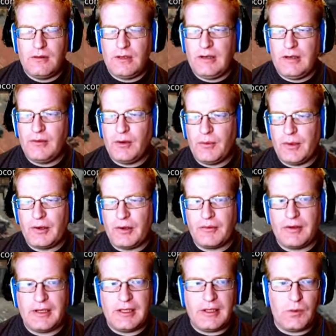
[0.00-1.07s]
Even though we only
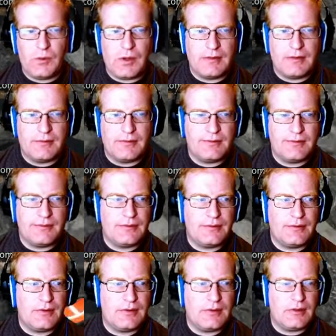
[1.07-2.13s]
really need one.
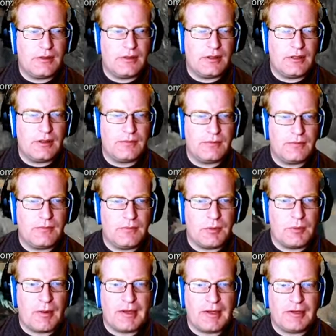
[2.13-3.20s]
Uh, we'll
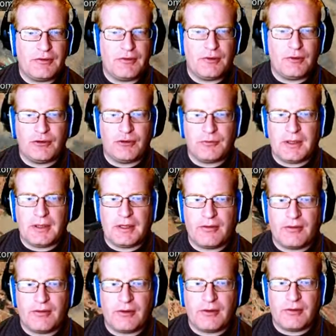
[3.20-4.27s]
probably add two just
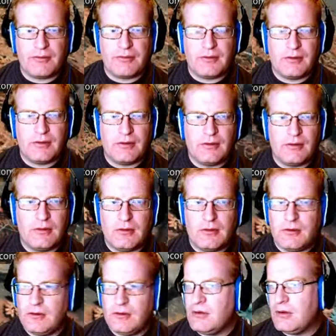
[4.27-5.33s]
because of
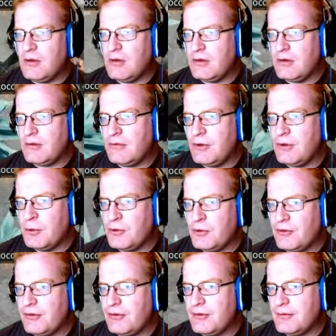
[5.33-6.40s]
uh,
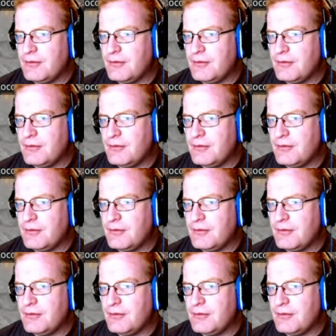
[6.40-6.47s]
numbers.